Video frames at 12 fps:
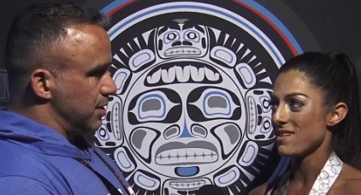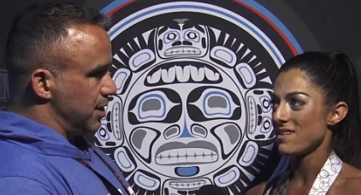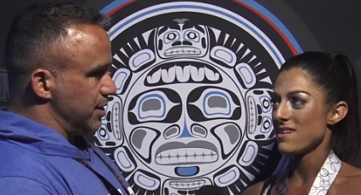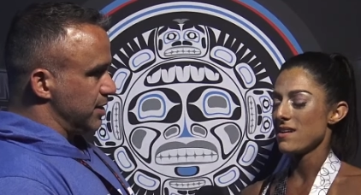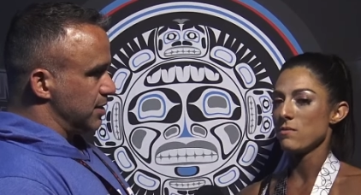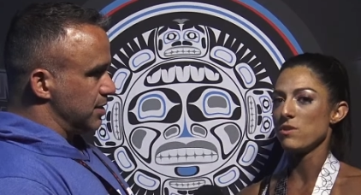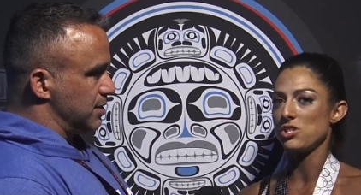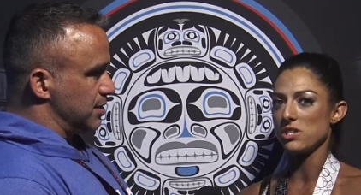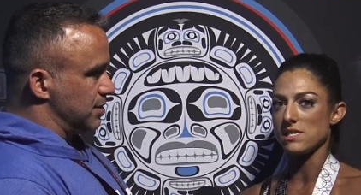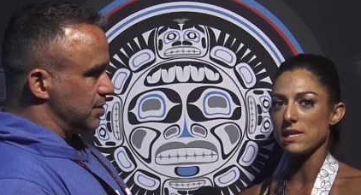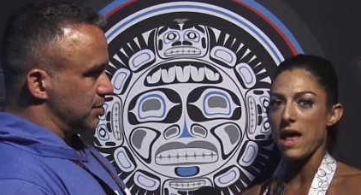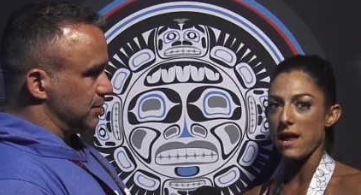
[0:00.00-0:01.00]
Speaker 1: right.
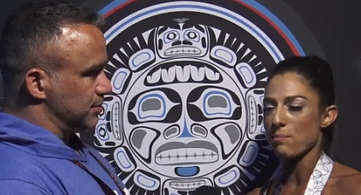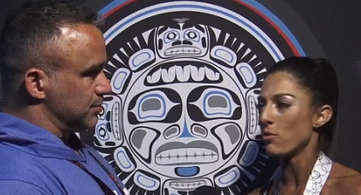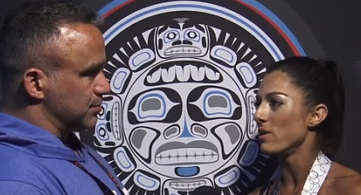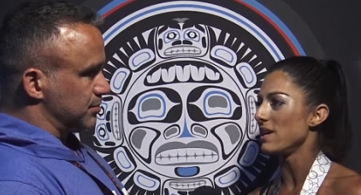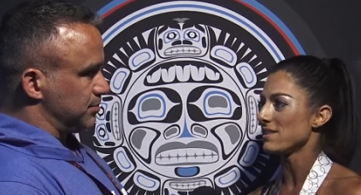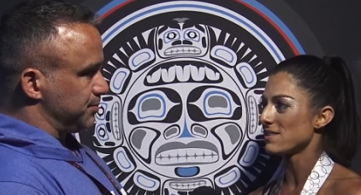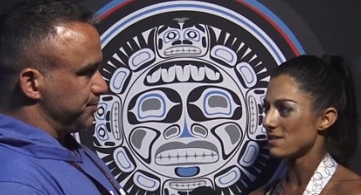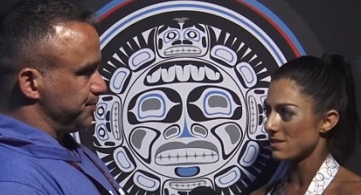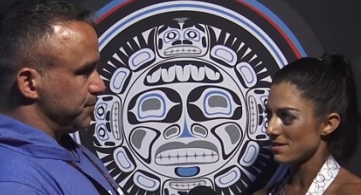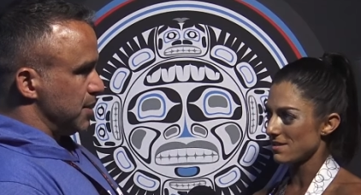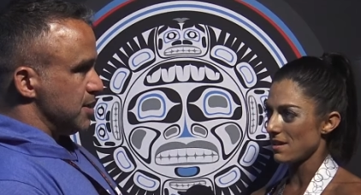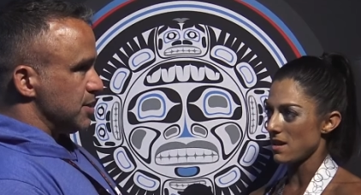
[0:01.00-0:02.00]
which is a lot of
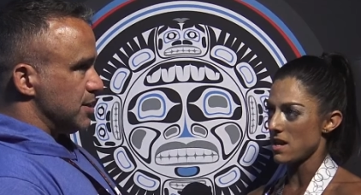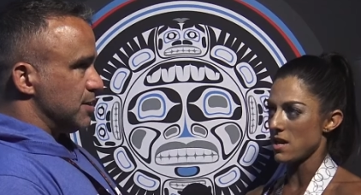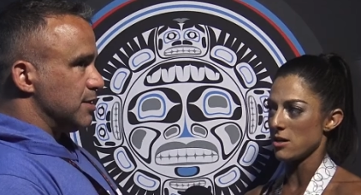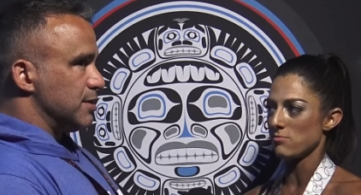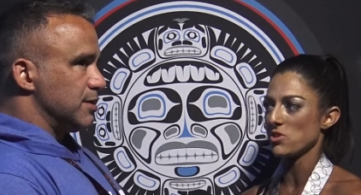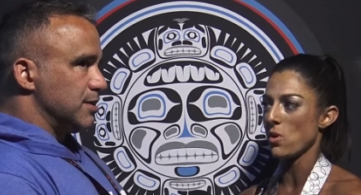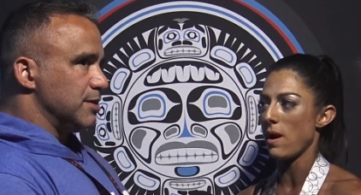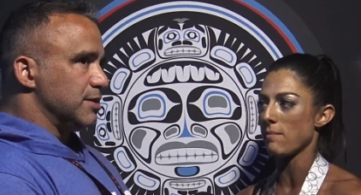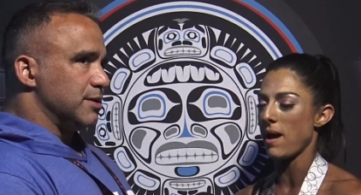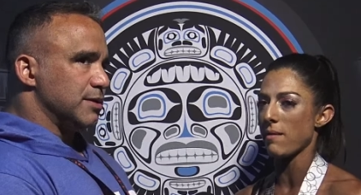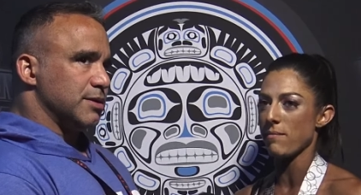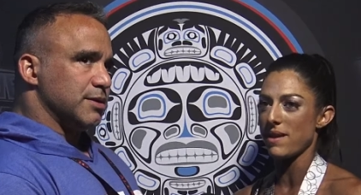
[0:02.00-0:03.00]
points. Um, so
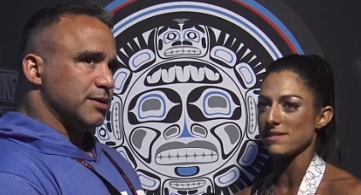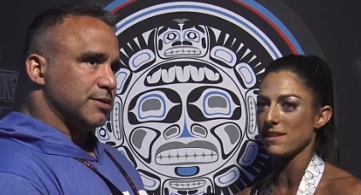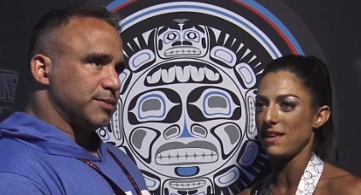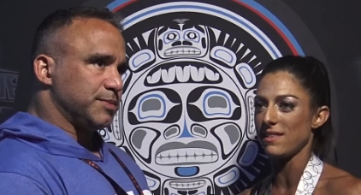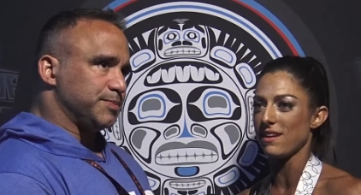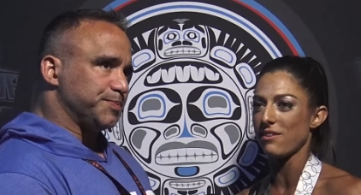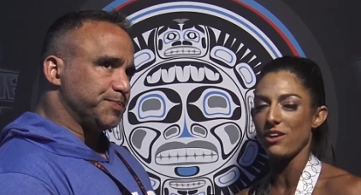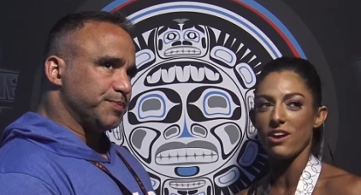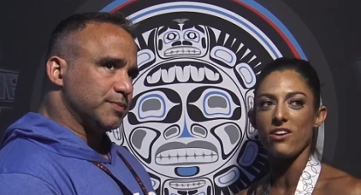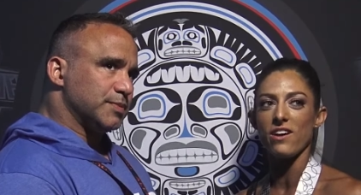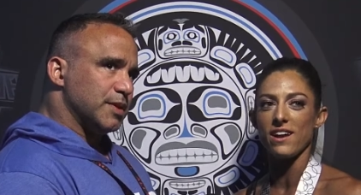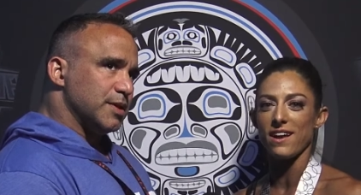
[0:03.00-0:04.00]
I'm I'm basically in the
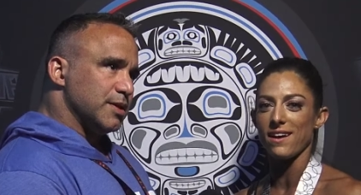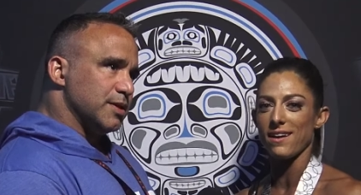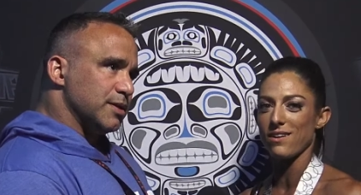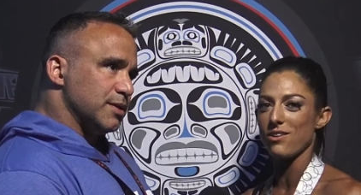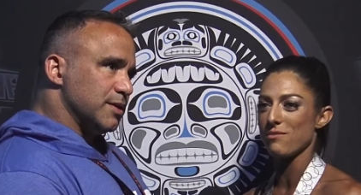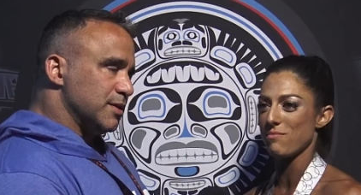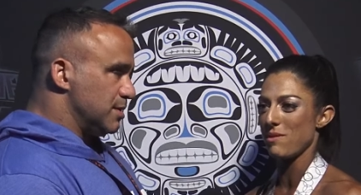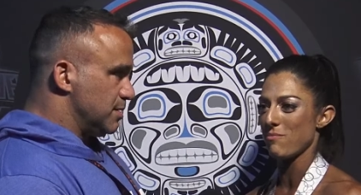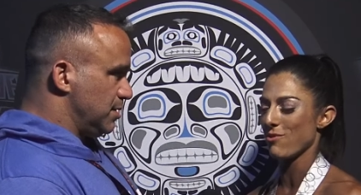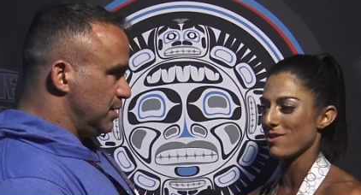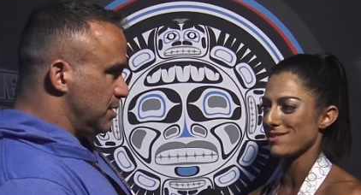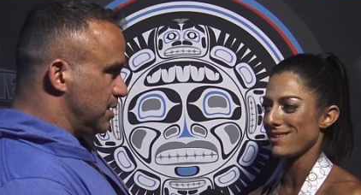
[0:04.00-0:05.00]
clear, and uh, couldn't be
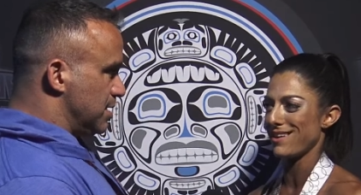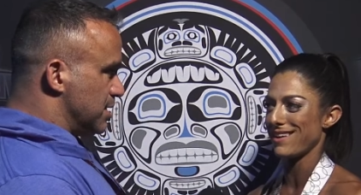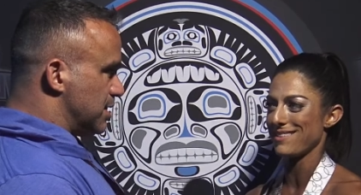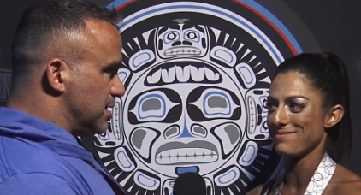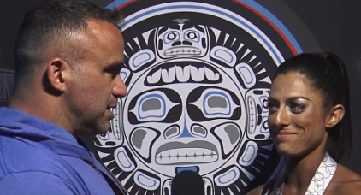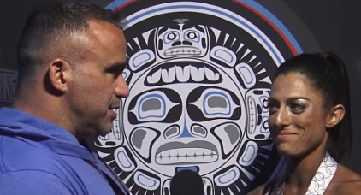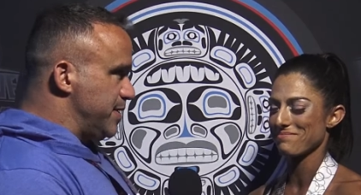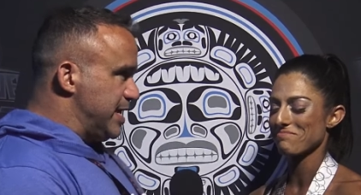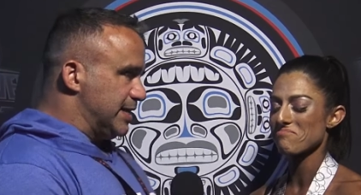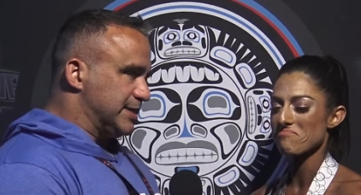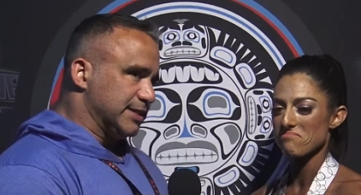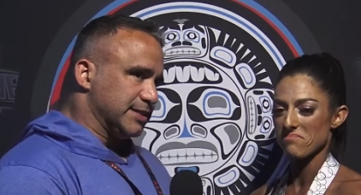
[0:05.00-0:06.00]
more excited. Let
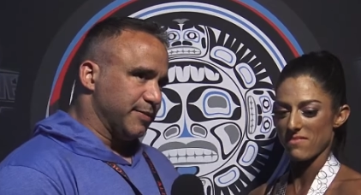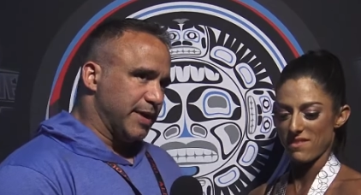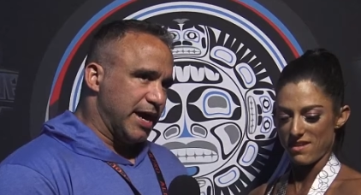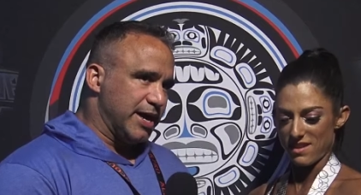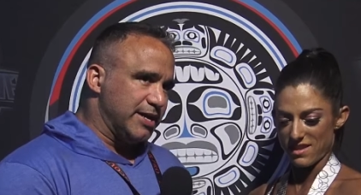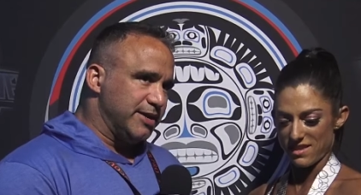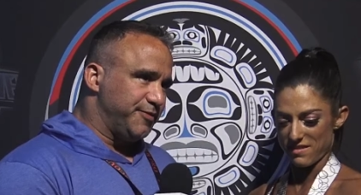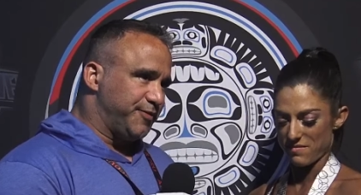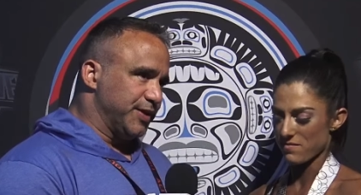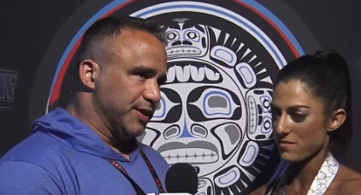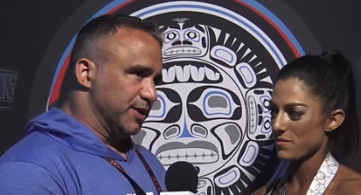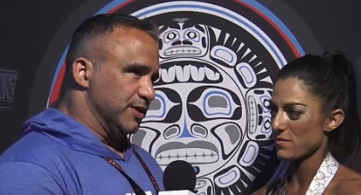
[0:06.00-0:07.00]
Speaker 2: me ask you something. How did it
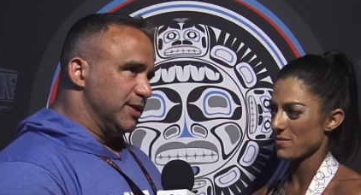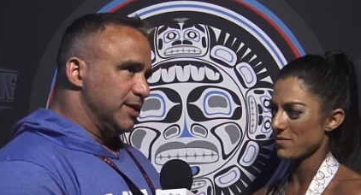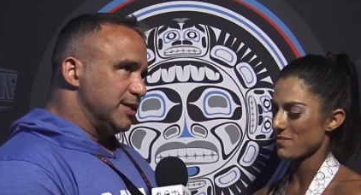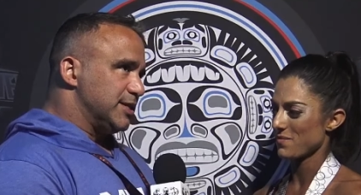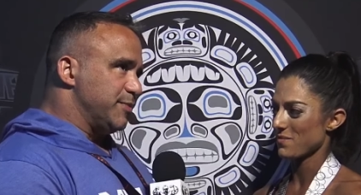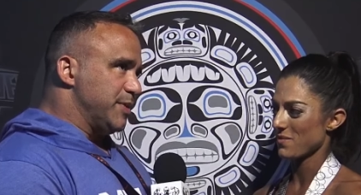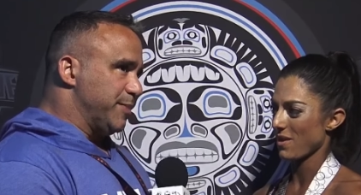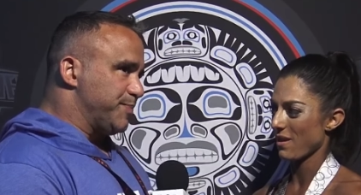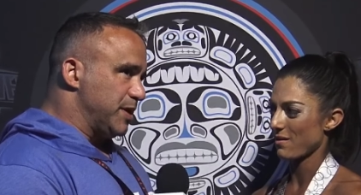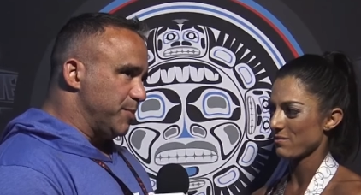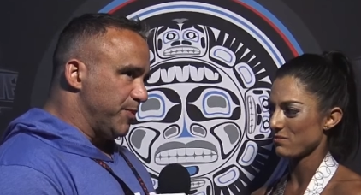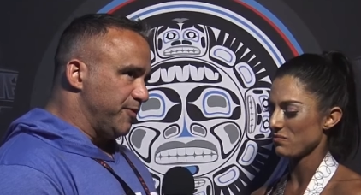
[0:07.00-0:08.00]
feel to be
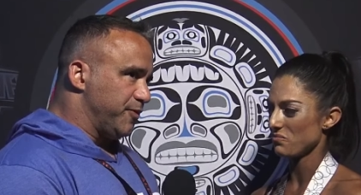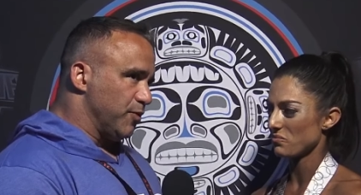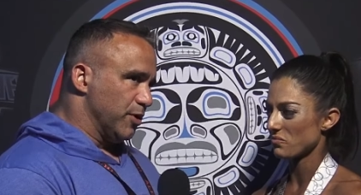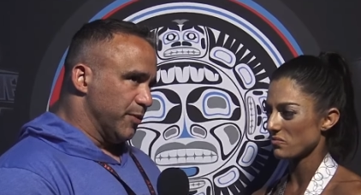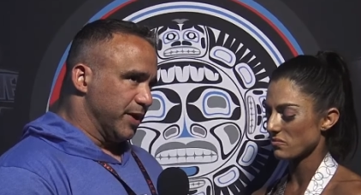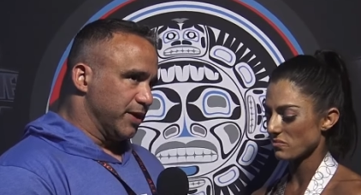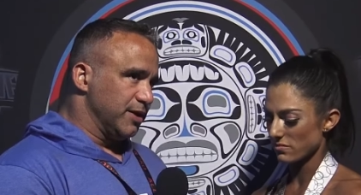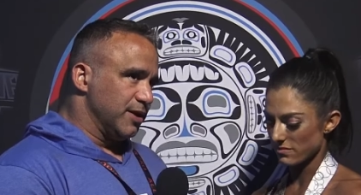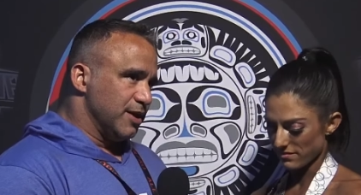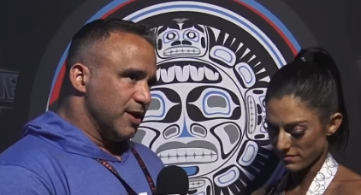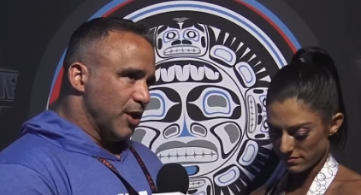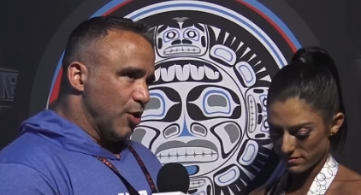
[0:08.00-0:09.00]
up there performing
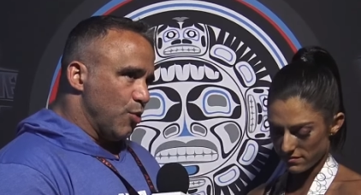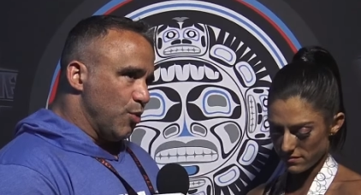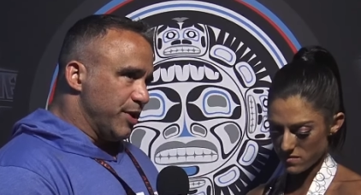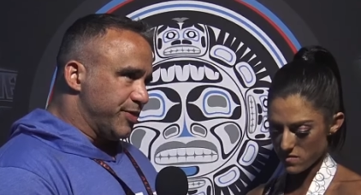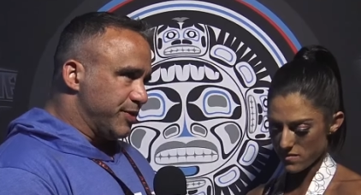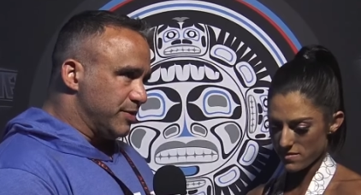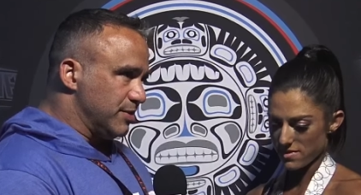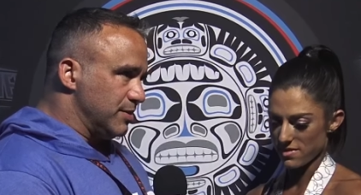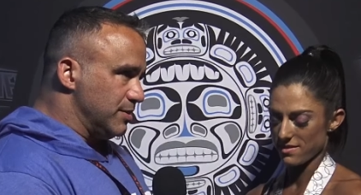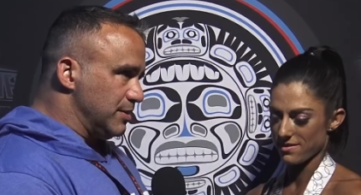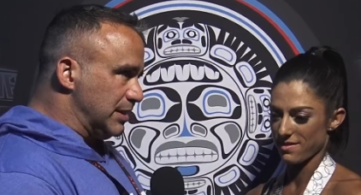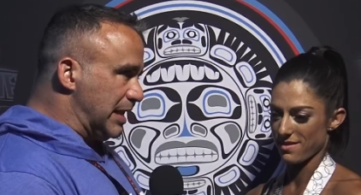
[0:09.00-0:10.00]
with
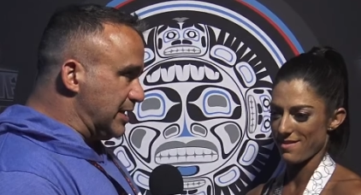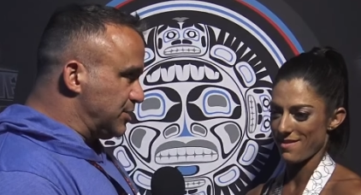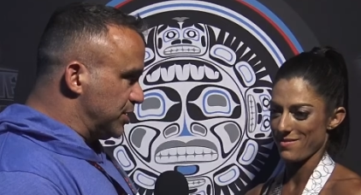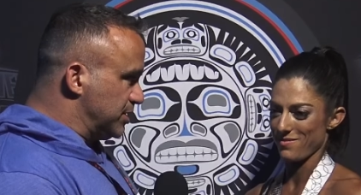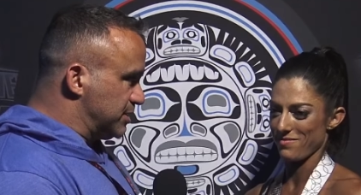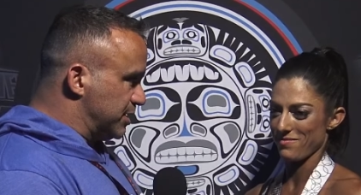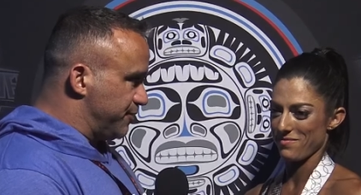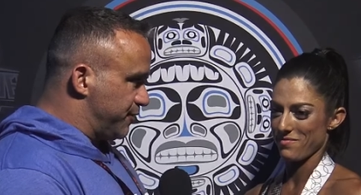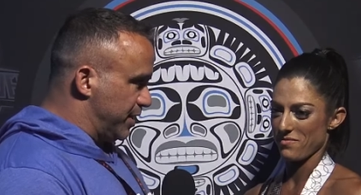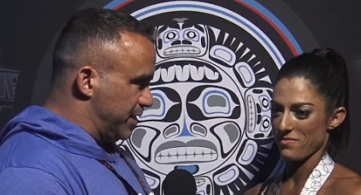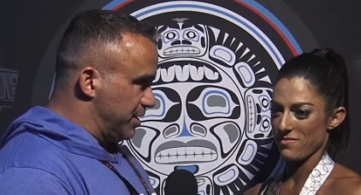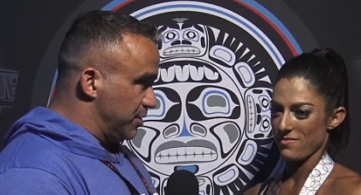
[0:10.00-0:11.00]
legends in
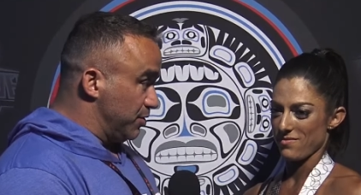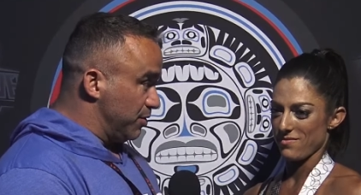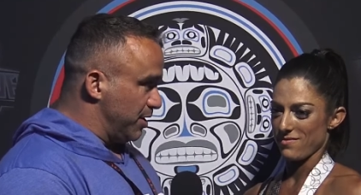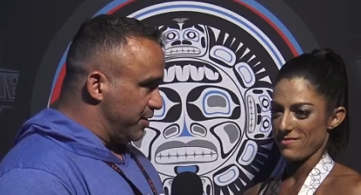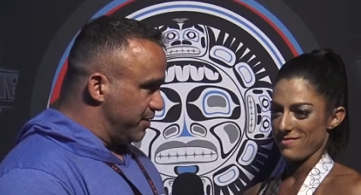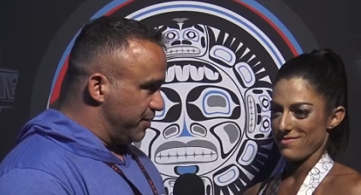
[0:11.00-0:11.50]
front of you on